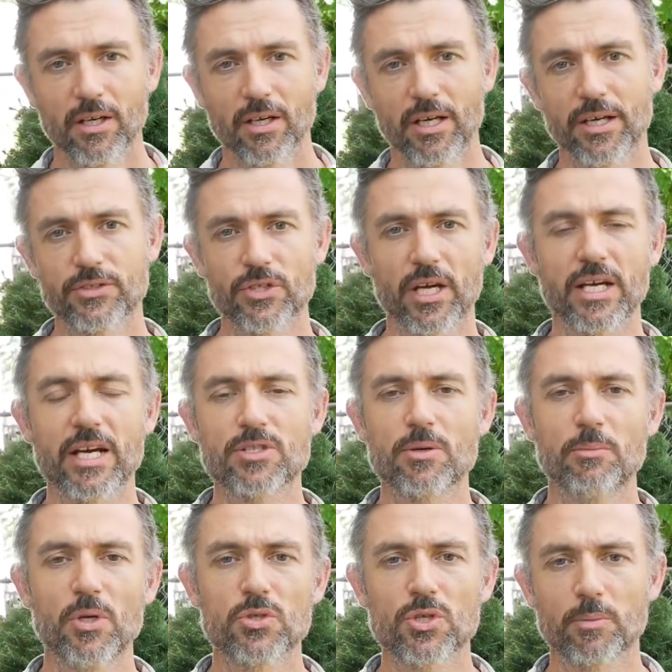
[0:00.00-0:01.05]
It's like, as a
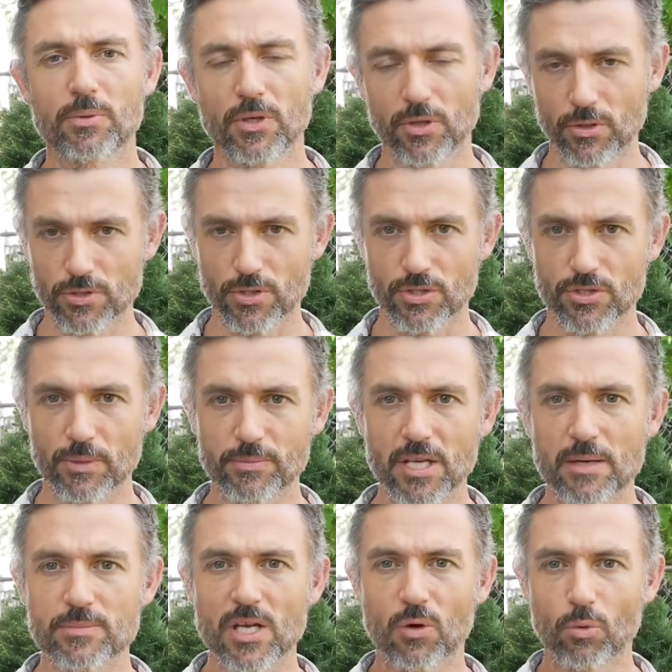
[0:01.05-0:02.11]
music producer,
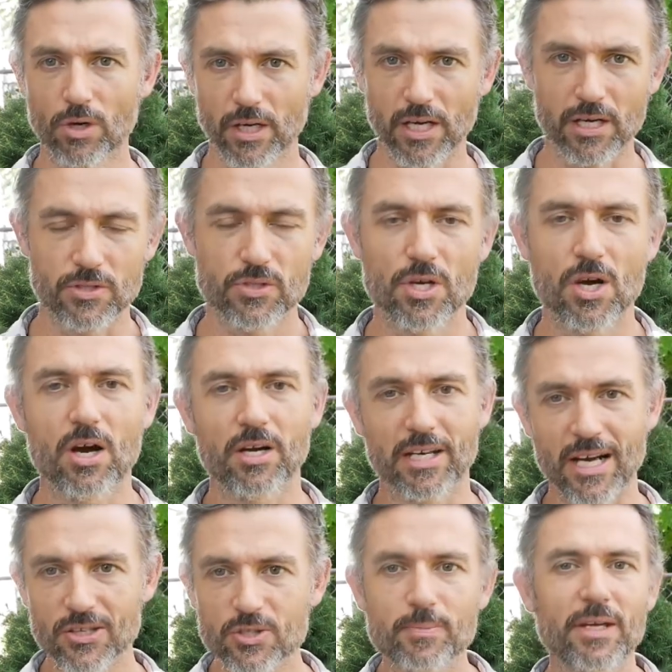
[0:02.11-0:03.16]
sometimes I'll work on a song and
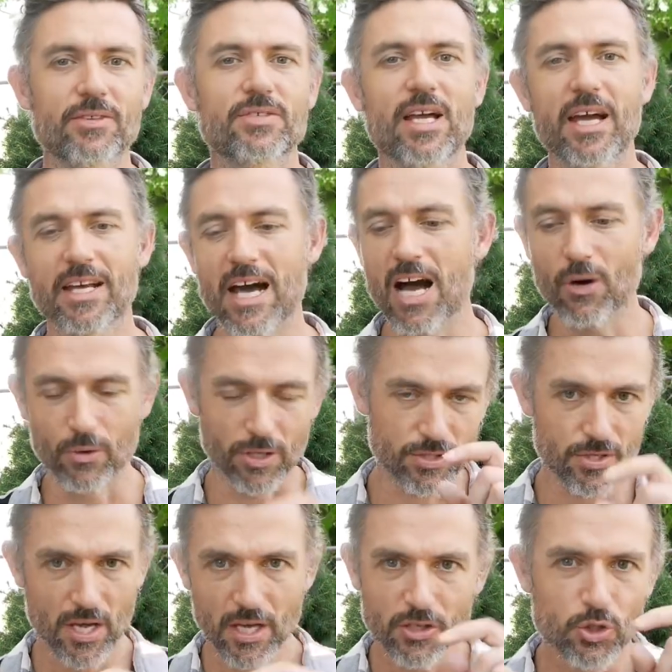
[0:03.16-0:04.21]
I'll spend 10
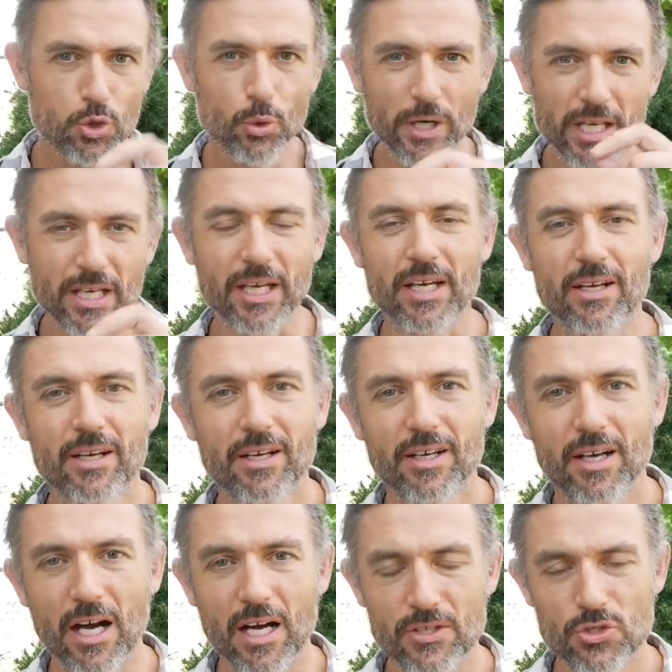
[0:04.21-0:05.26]
hours tweaking
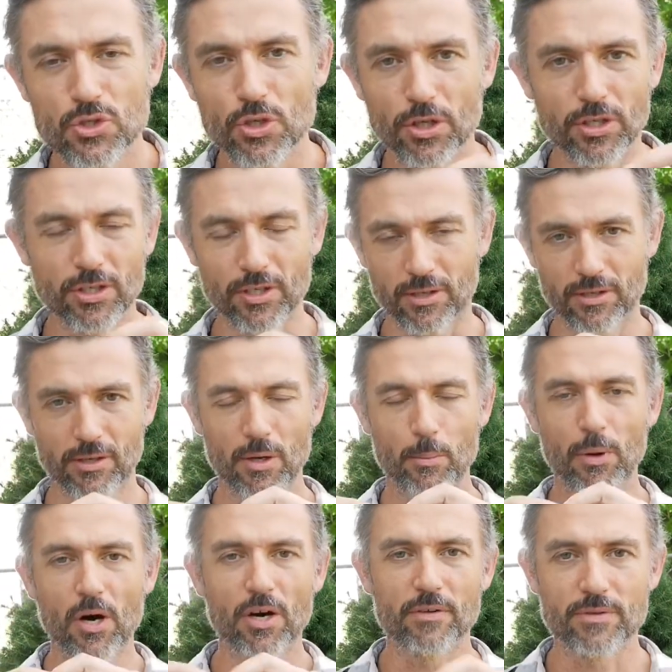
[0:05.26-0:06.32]
a certain
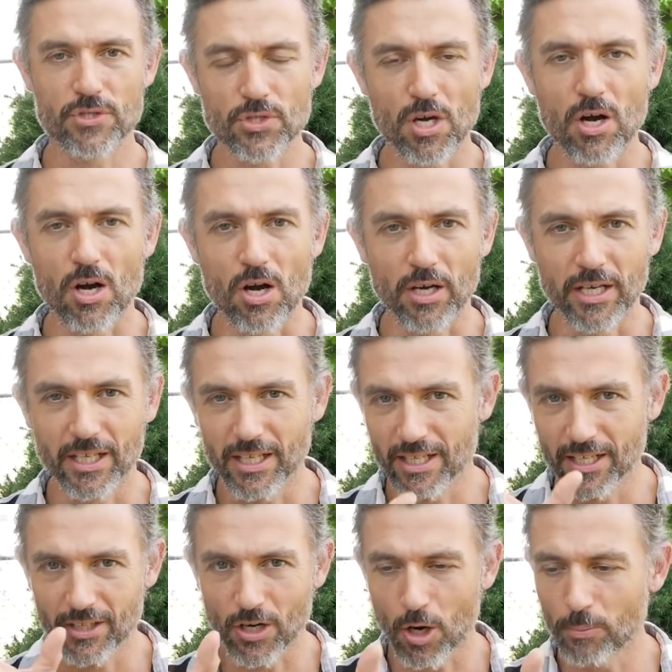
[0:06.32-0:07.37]
part of a song and
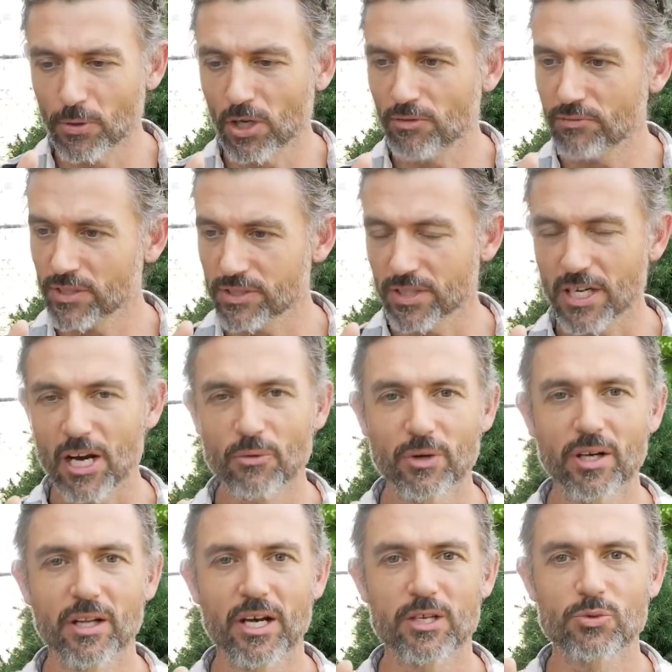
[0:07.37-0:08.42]
getting it all perfect. Then I
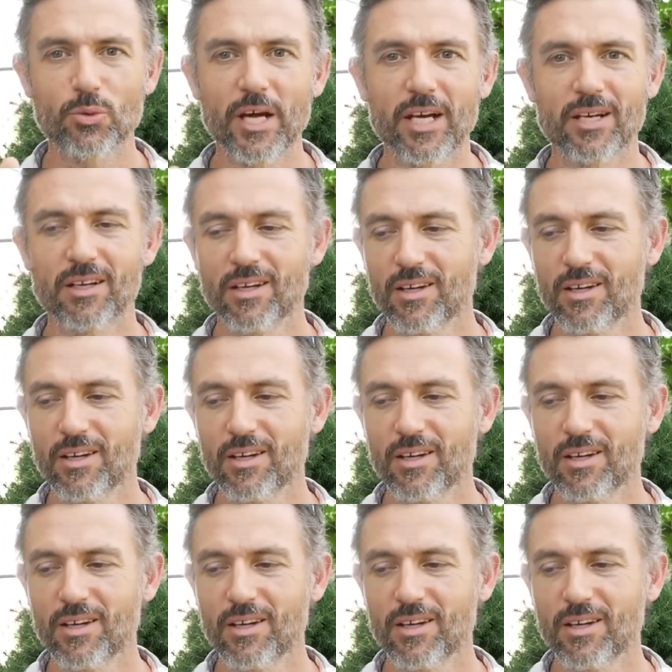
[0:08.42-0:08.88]
realize, wait,